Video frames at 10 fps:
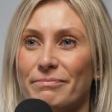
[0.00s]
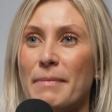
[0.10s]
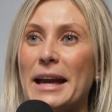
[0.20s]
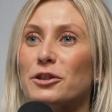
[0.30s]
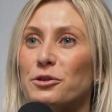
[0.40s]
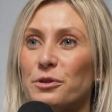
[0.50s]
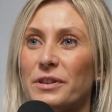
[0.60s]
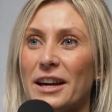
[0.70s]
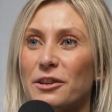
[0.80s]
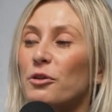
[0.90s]
make sure
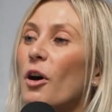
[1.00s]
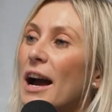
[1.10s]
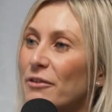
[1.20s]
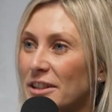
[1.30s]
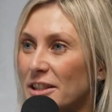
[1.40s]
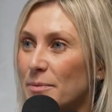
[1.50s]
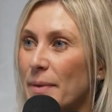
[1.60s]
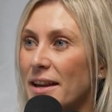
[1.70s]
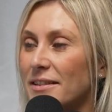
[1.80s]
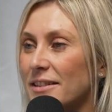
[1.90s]
that you're not having to
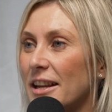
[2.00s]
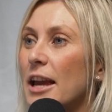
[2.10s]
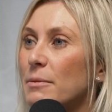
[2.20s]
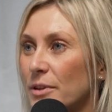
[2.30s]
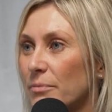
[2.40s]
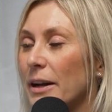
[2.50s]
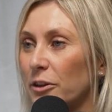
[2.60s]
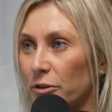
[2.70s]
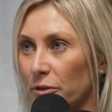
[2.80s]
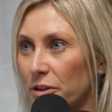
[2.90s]
spend heaps of money
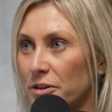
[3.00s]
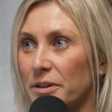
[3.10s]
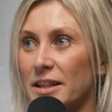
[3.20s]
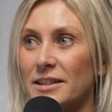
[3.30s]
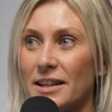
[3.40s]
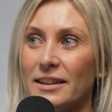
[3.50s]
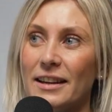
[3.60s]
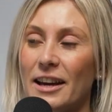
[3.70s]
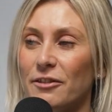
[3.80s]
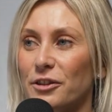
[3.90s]
on groceries and
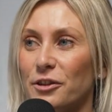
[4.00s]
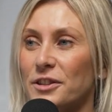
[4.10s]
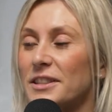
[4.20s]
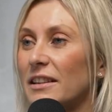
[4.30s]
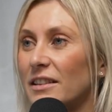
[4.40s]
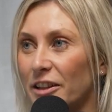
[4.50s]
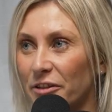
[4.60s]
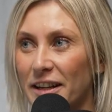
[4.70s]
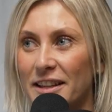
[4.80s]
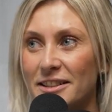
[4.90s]
have, single
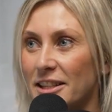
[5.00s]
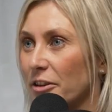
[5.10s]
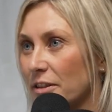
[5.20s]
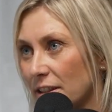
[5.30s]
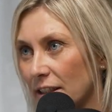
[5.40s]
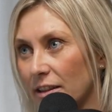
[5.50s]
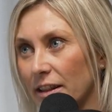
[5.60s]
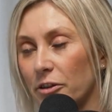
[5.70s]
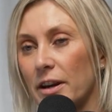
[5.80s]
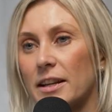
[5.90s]
ingredients here and single
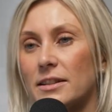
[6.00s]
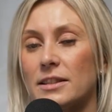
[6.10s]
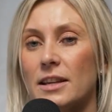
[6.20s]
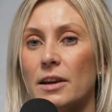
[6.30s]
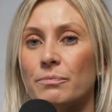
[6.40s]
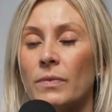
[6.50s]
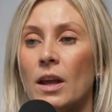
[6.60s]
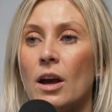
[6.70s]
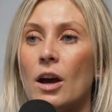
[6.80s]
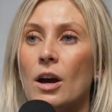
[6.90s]
ingredients there.
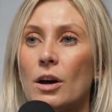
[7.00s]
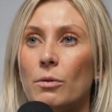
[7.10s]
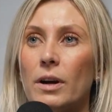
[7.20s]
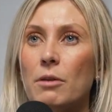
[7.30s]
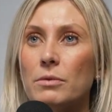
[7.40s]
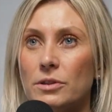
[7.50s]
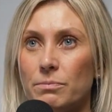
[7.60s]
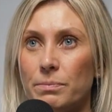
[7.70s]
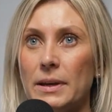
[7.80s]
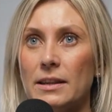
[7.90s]
What I would
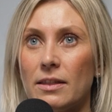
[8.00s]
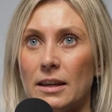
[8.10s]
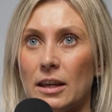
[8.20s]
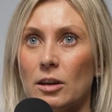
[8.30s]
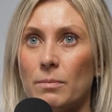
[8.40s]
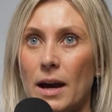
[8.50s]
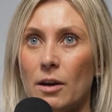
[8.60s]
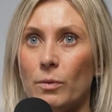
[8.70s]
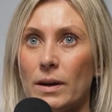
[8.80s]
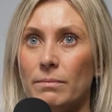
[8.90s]
be thinking
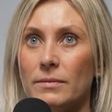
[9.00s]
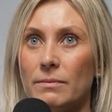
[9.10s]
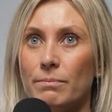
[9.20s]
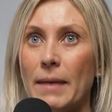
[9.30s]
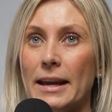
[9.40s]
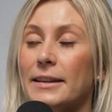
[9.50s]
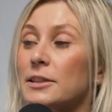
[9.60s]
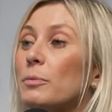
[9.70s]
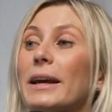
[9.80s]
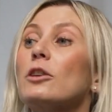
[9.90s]
about when
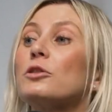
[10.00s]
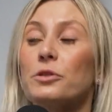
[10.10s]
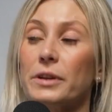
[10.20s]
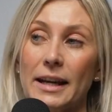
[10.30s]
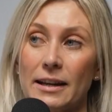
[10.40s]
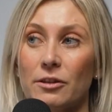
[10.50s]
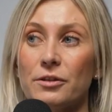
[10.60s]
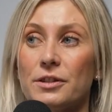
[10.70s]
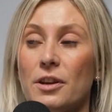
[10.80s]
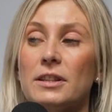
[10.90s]
still making sure you're getting
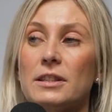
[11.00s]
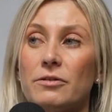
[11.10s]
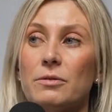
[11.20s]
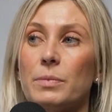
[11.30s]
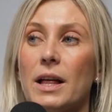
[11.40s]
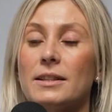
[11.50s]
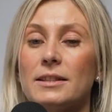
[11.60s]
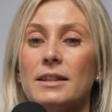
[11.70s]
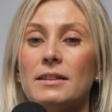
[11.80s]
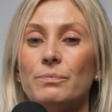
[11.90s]
those 30 different plants
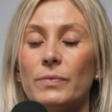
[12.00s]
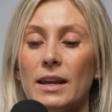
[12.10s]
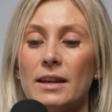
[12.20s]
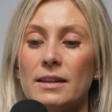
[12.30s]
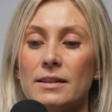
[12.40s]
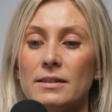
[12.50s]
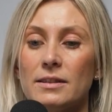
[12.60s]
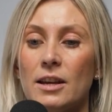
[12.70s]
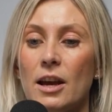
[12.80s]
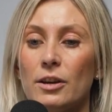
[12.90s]
in
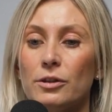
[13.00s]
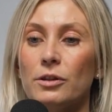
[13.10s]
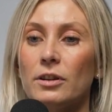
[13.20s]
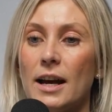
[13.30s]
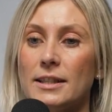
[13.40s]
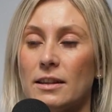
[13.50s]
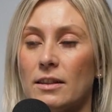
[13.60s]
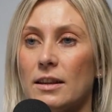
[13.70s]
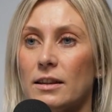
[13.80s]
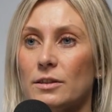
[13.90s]
is utilising
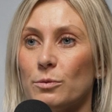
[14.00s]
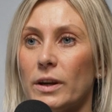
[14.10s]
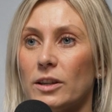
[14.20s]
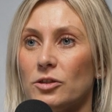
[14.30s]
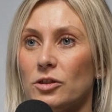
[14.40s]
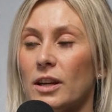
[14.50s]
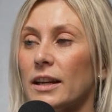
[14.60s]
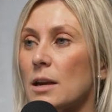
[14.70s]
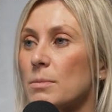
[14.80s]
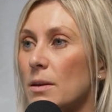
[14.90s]
things which you can
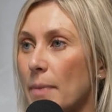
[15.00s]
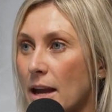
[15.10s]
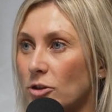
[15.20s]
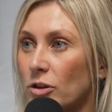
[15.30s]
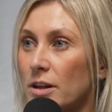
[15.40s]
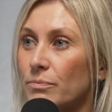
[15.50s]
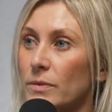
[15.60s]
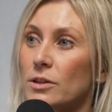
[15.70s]
keep in the pantry,